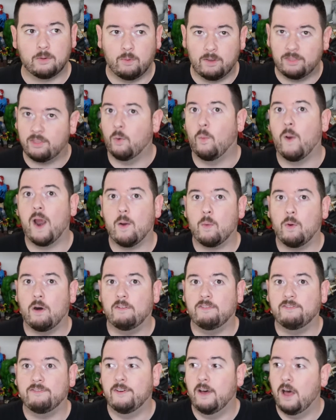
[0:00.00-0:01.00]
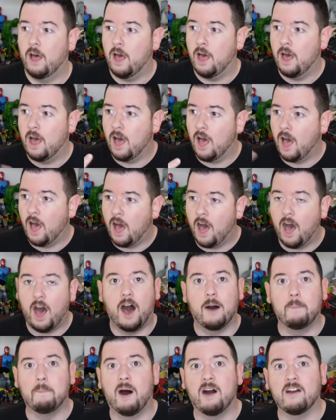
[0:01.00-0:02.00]
with a werewolf
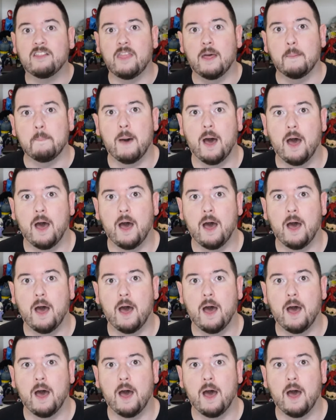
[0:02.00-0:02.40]
among them.